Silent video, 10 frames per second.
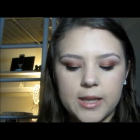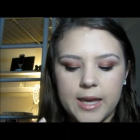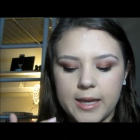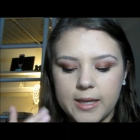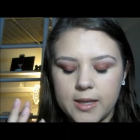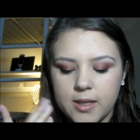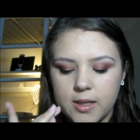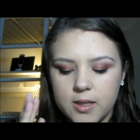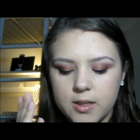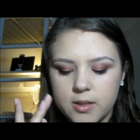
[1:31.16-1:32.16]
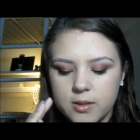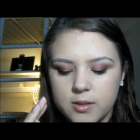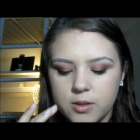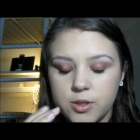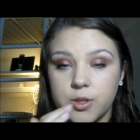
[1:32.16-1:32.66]
like
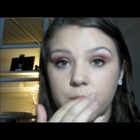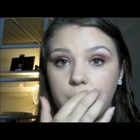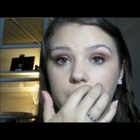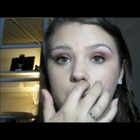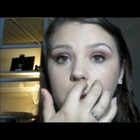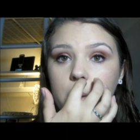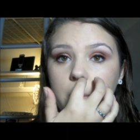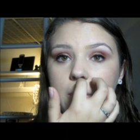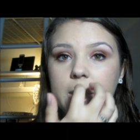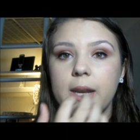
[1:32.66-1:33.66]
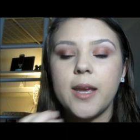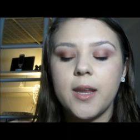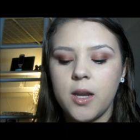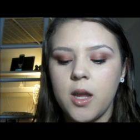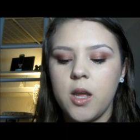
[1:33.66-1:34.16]
duochrome in
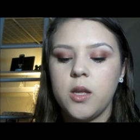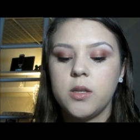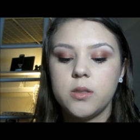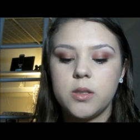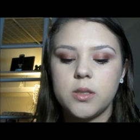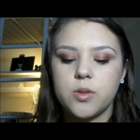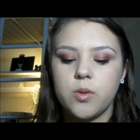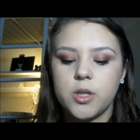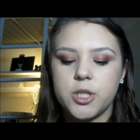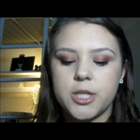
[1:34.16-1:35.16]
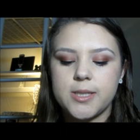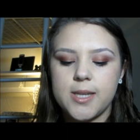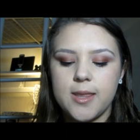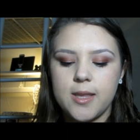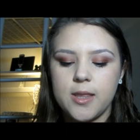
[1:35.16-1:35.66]
it. It's gorgeous.
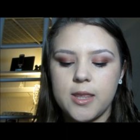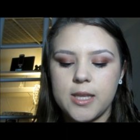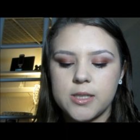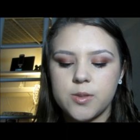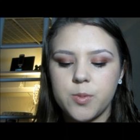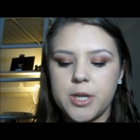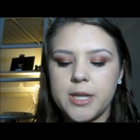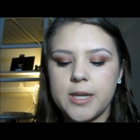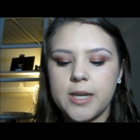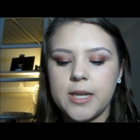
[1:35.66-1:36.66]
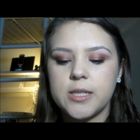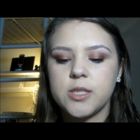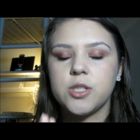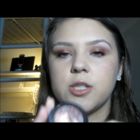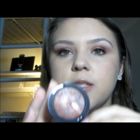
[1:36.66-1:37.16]
And then this one
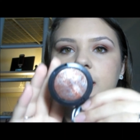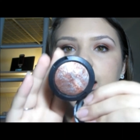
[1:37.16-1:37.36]
is just